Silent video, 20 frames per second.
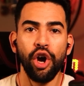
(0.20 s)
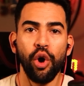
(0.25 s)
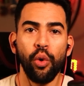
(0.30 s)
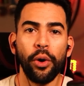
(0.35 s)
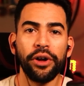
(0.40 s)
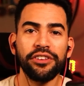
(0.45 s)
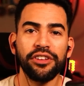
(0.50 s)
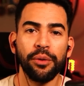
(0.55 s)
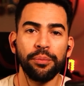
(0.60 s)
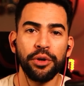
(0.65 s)

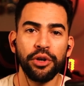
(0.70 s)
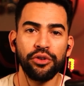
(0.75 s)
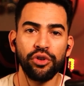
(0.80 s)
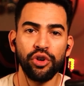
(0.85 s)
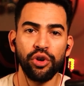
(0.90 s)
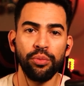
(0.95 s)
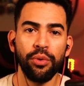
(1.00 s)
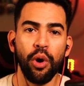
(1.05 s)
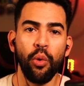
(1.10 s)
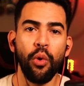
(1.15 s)
What's up
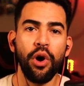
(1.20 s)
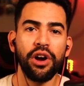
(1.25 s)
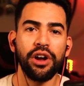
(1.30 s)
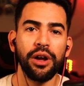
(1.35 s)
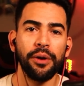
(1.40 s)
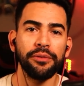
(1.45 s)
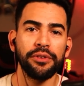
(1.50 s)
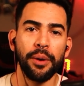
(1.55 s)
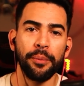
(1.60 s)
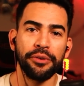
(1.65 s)
YouTube?
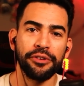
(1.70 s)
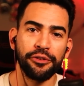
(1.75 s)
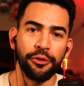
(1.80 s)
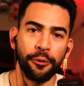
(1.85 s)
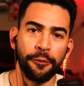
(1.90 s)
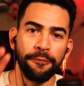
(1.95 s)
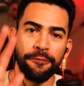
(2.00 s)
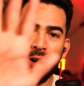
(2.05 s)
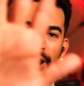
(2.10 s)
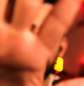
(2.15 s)
Welcome to
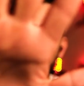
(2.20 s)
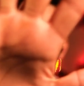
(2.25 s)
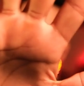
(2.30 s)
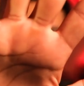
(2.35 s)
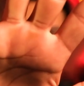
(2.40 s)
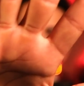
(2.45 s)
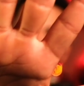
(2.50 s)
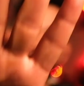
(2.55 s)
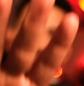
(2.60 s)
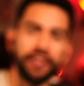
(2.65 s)
episode 5
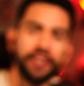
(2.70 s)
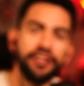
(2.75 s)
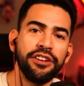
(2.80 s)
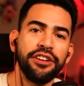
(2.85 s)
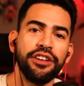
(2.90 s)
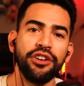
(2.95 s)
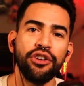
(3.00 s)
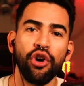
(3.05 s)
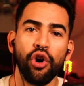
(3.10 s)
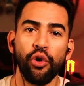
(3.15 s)
of the
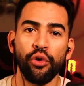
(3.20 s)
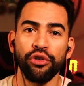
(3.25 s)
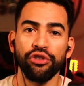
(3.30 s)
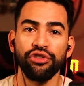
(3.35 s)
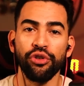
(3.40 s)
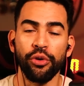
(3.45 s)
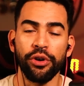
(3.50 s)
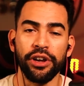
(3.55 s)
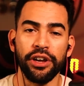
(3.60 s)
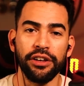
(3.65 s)
Indie Horror
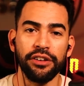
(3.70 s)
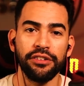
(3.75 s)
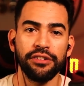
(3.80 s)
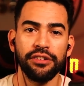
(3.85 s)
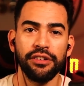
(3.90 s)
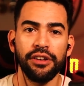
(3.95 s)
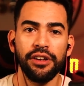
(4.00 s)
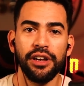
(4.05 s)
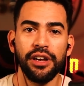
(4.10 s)
Showcase.